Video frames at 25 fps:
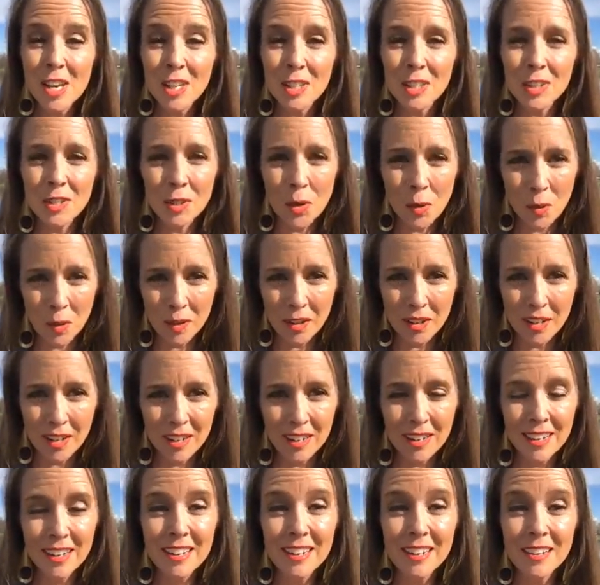
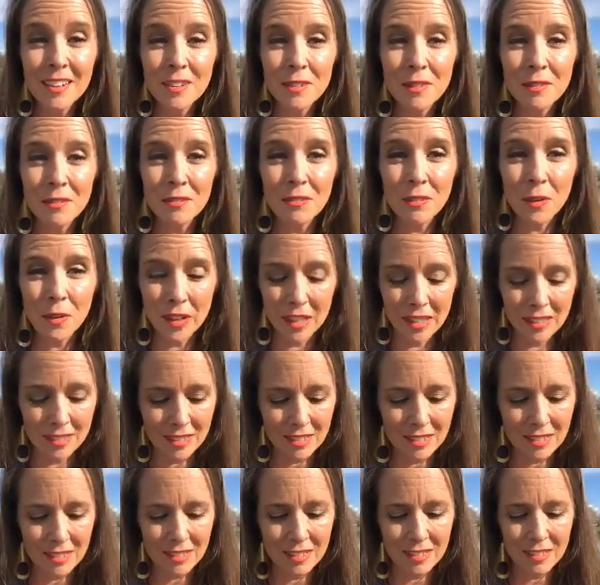Your
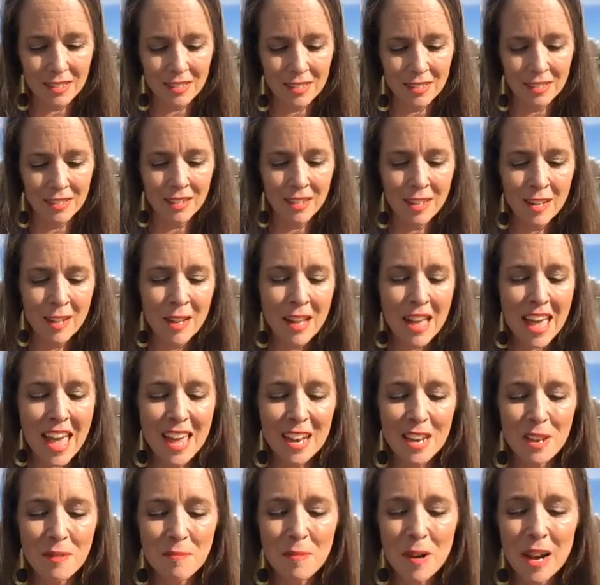voice.
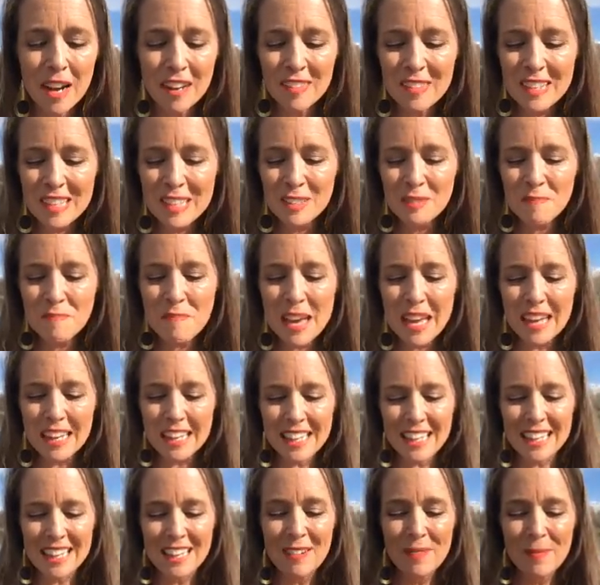And among these
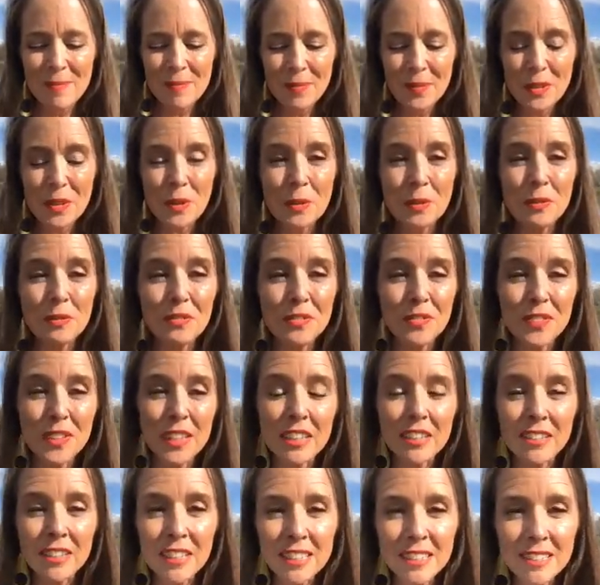many, you
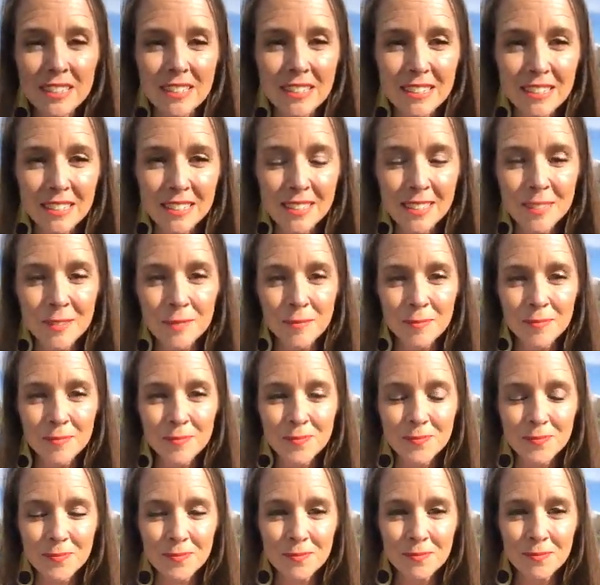feel it
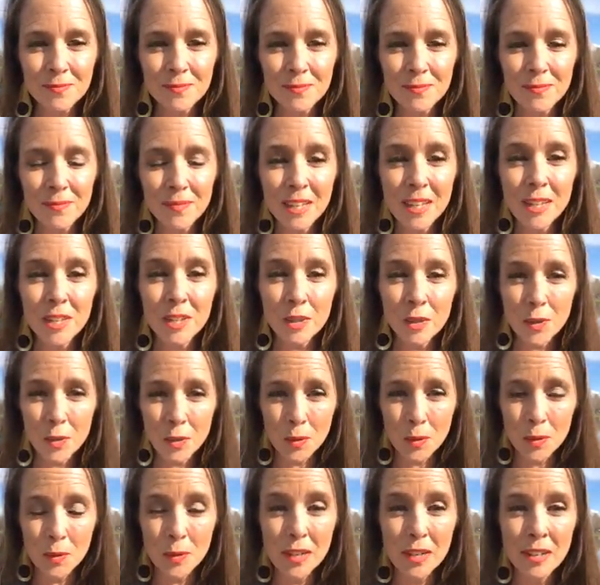
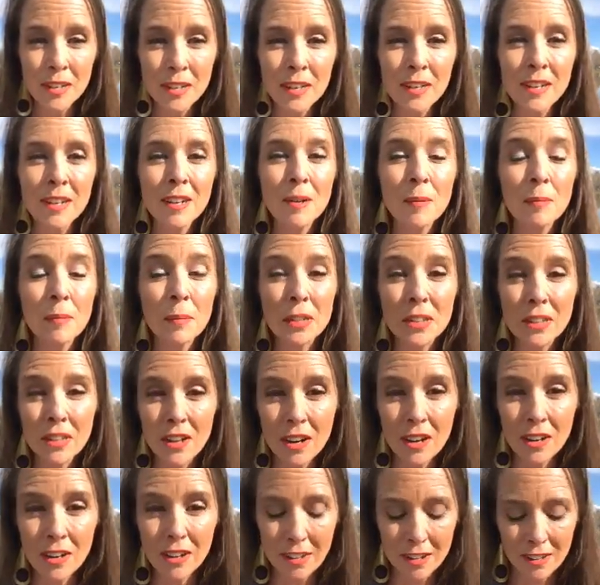you
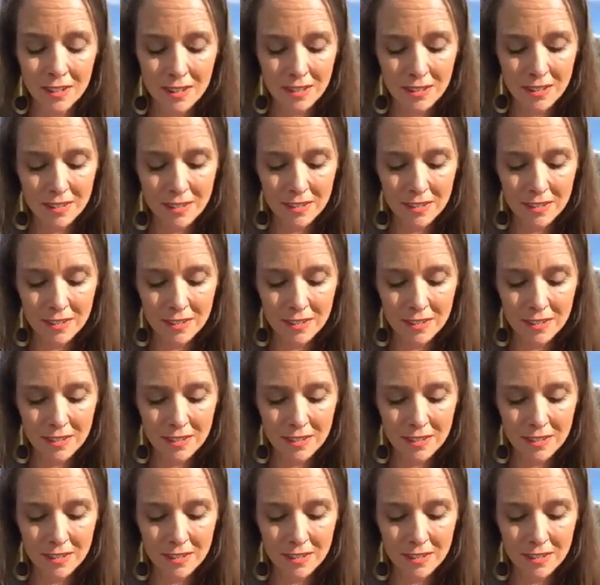belong.